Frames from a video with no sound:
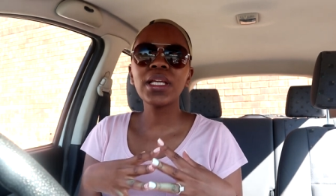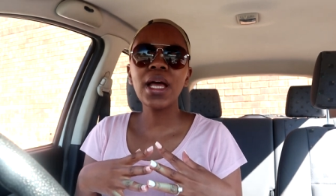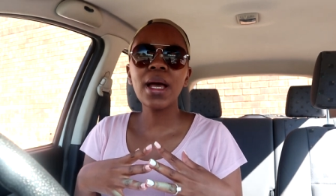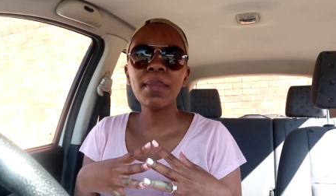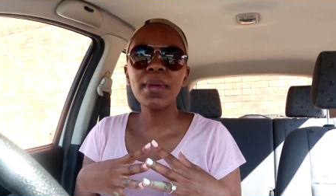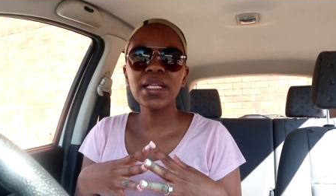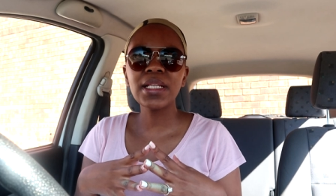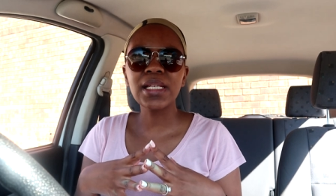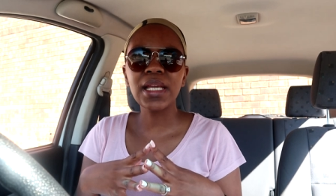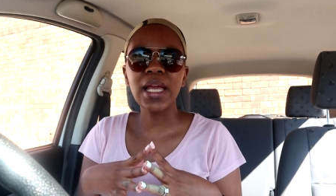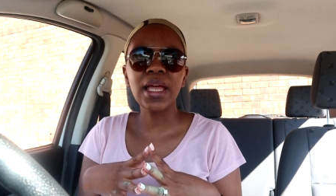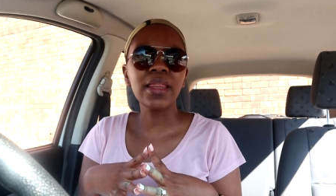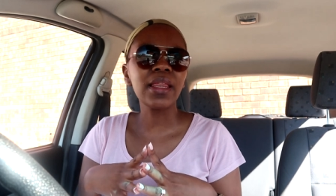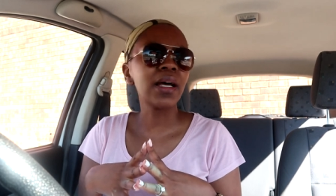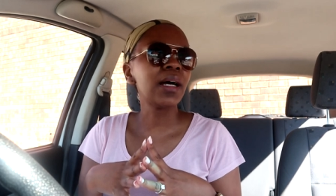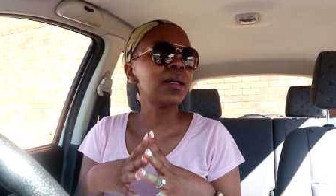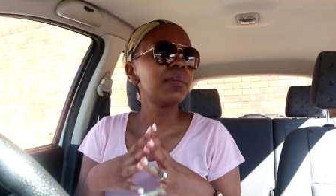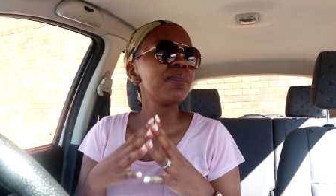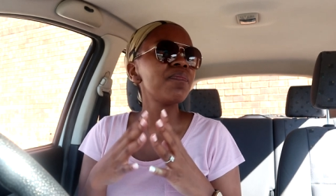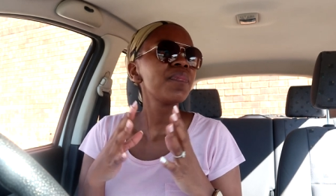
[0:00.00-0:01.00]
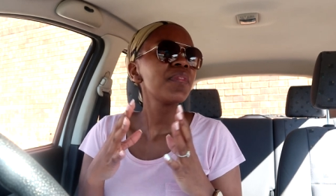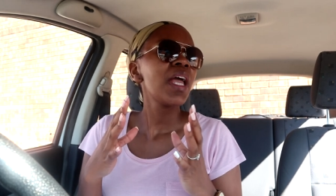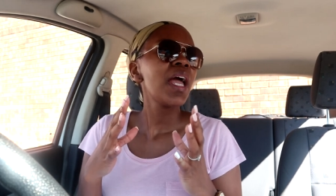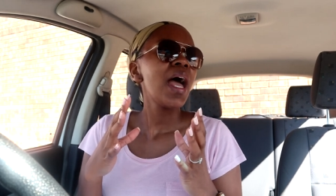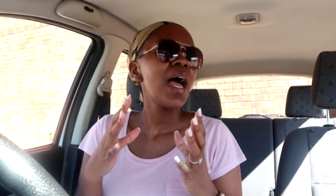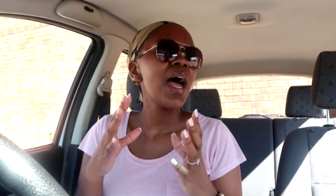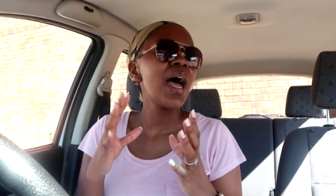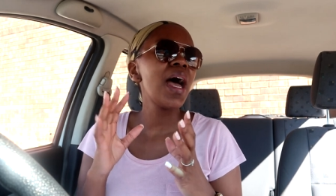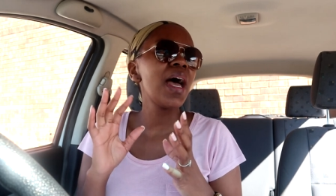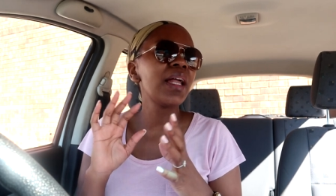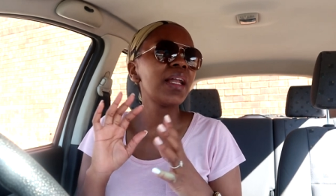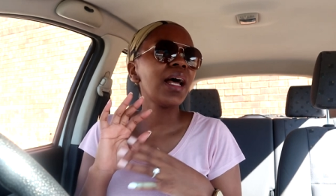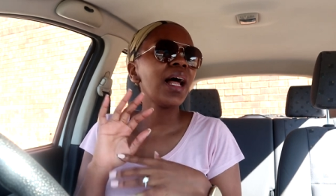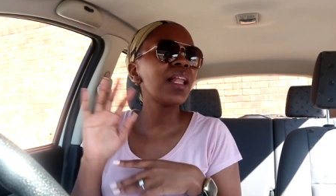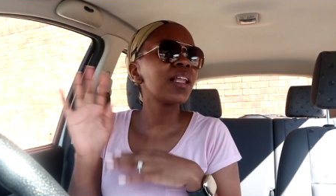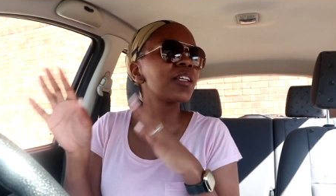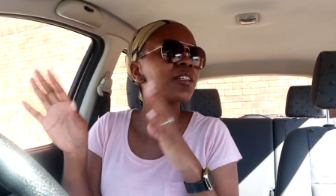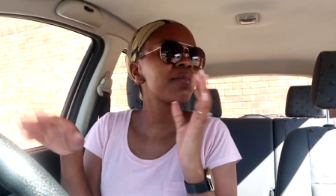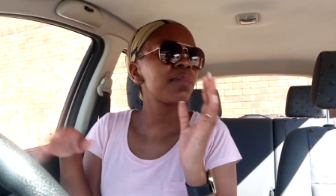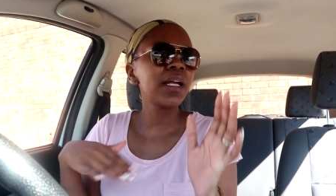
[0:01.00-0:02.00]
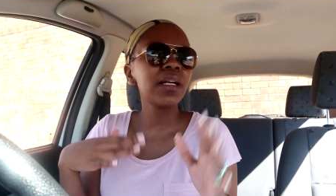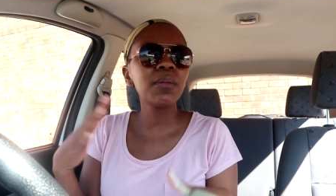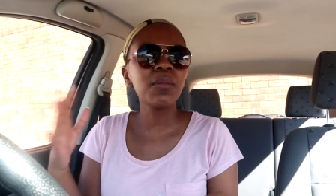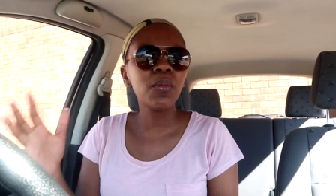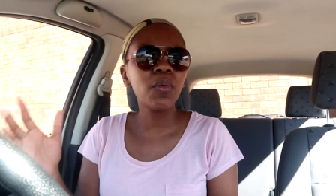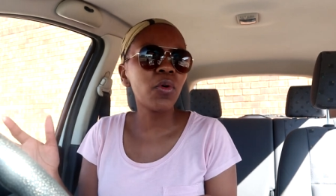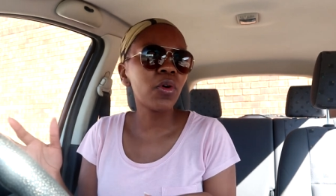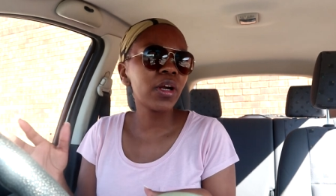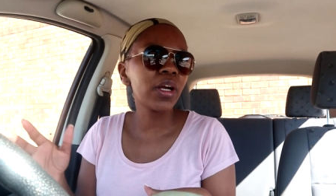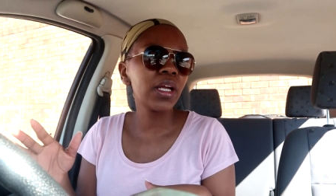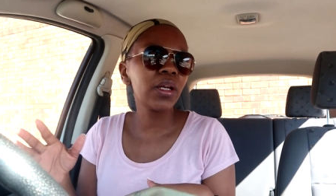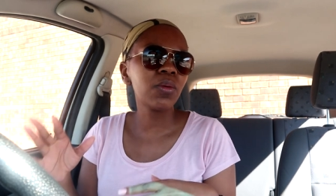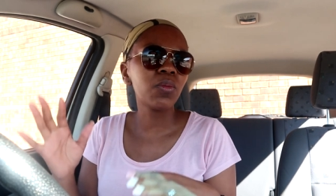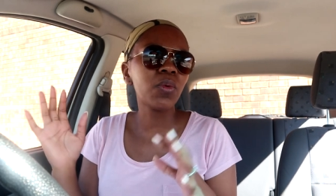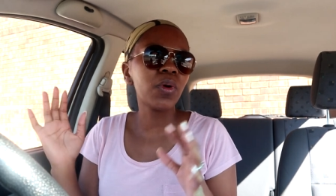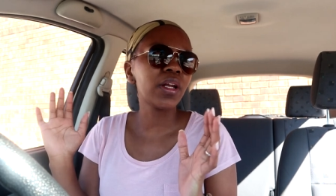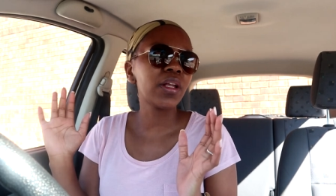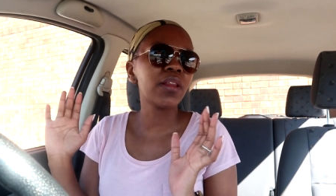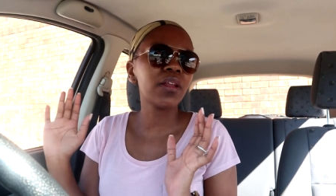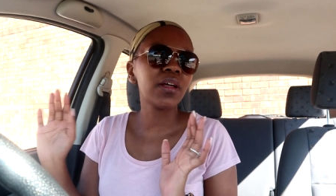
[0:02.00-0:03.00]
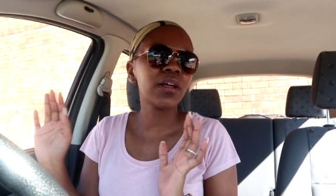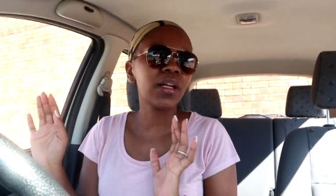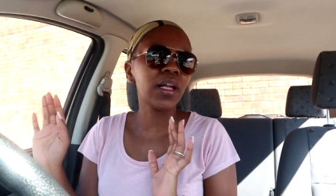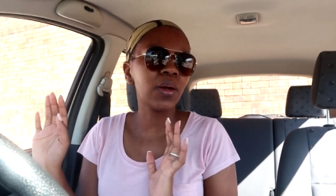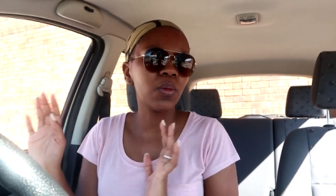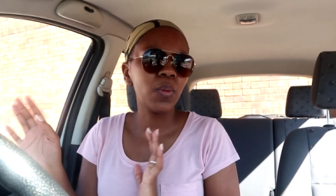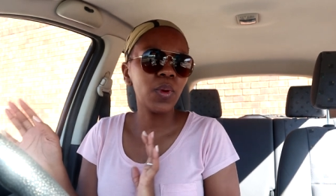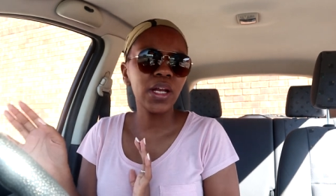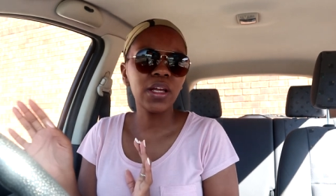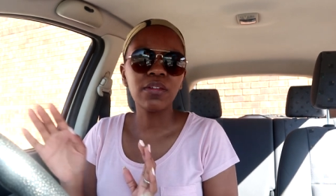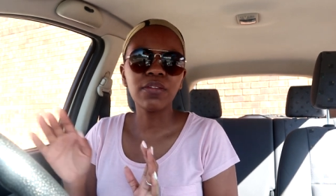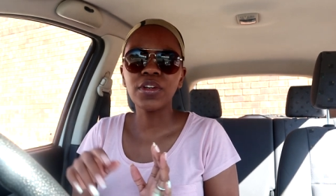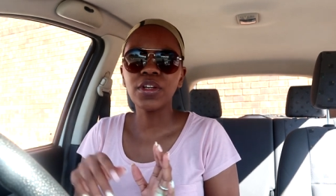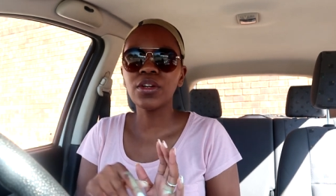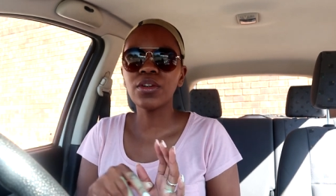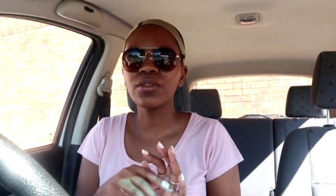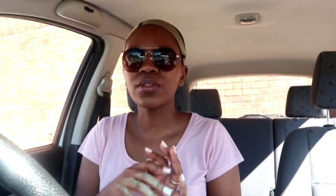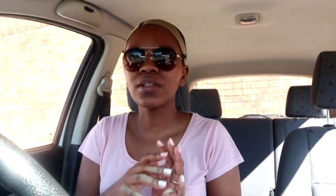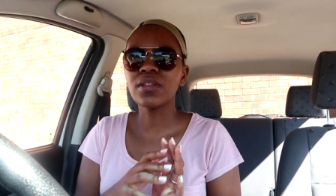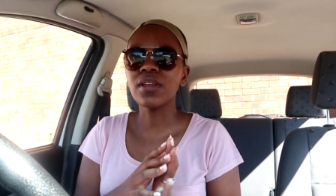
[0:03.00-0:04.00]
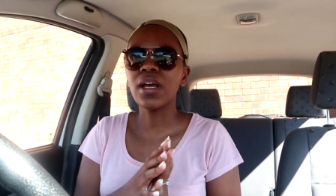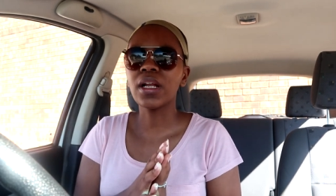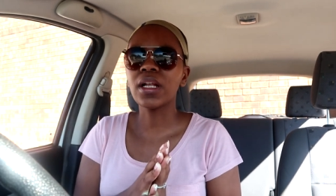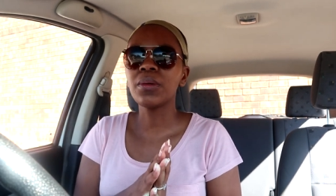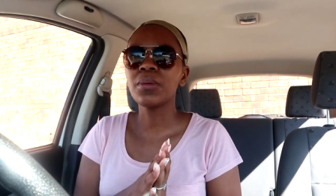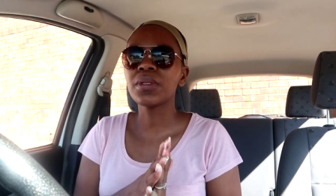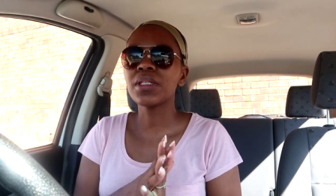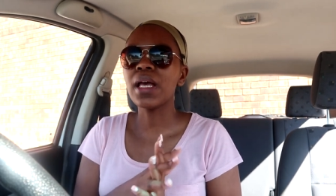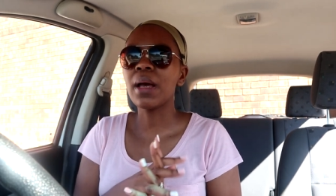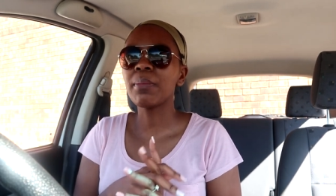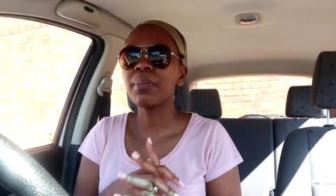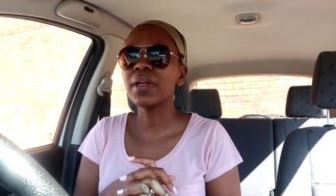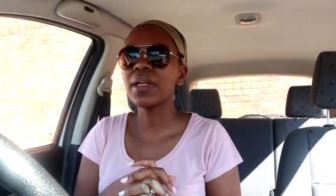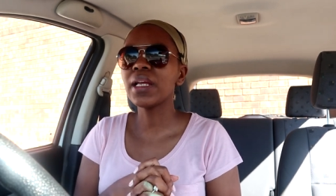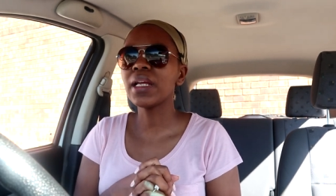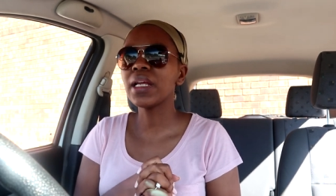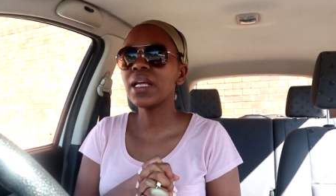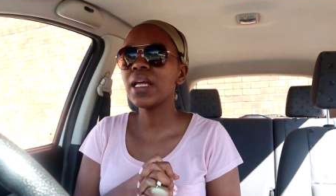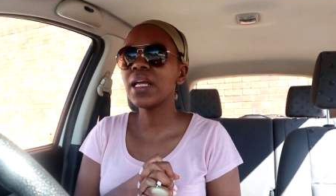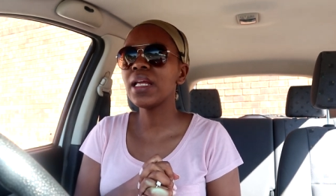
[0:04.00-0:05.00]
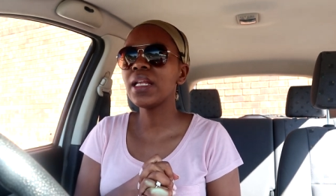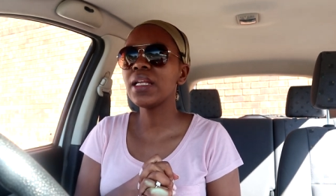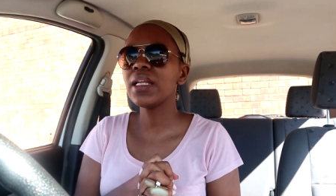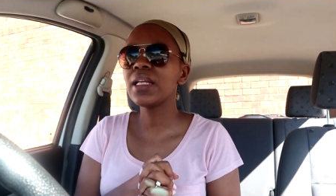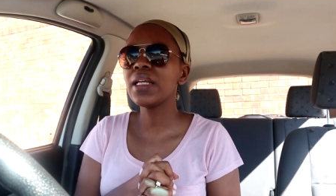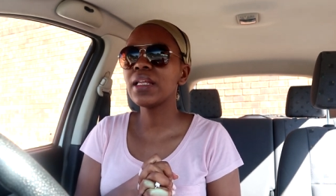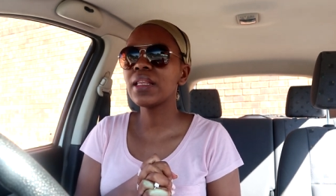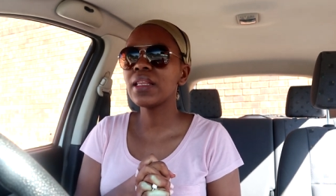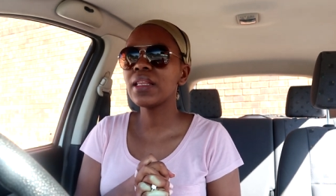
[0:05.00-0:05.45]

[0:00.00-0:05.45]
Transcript: coming together, and I'll explain it more in one of the like wedding videos exactly what's happening in